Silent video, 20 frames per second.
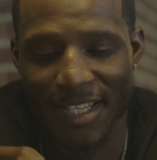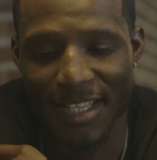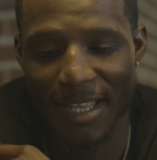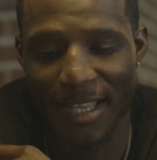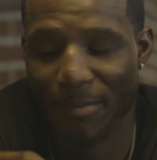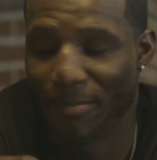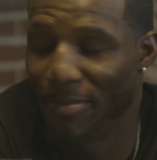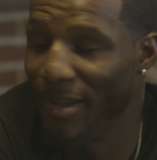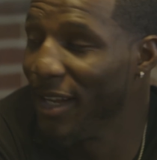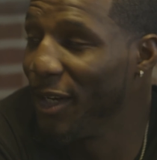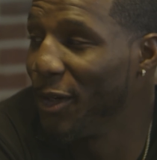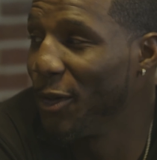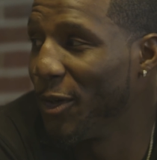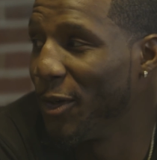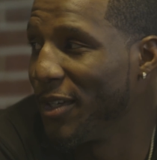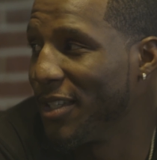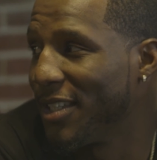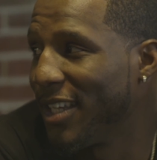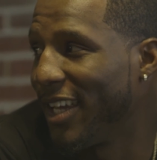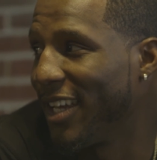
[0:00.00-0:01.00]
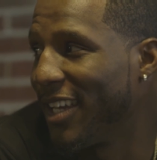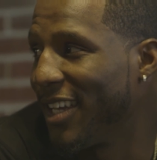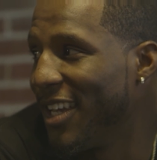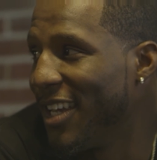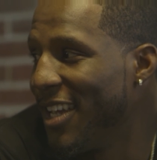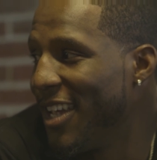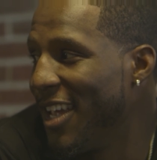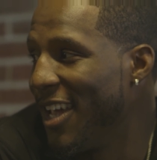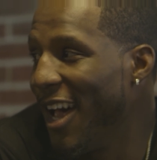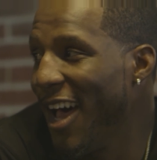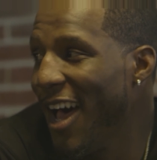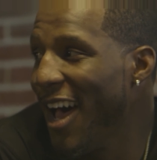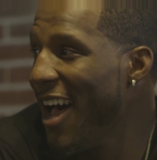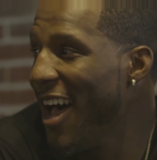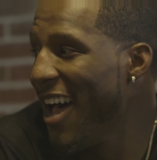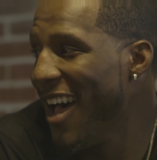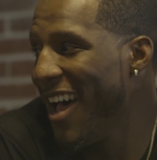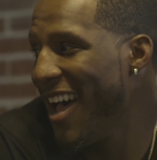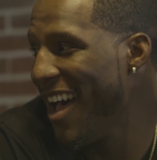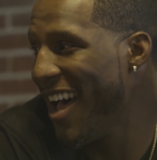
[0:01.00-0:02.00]
the big noise, like
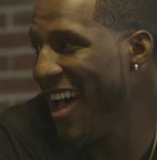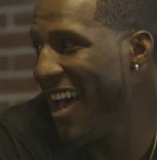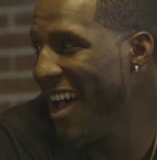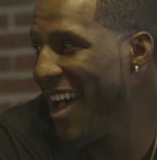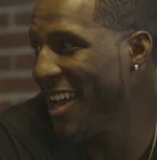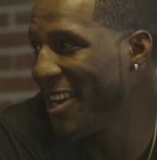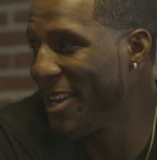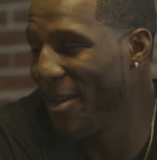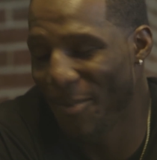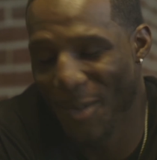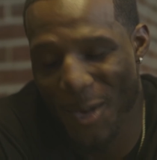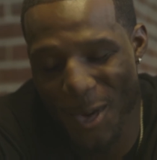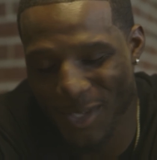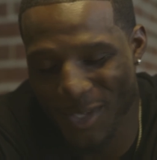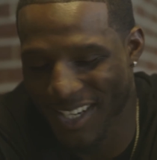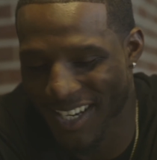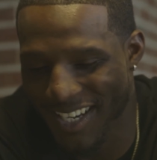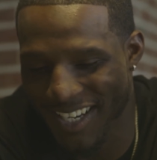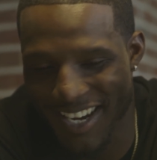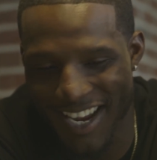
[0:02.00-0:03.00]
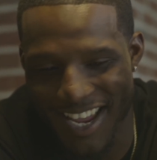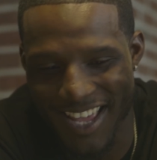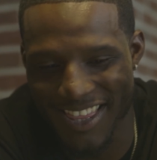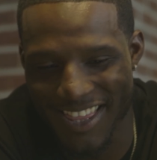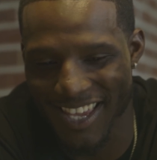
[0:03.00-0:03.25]
ah, yeah, the yeah. music and it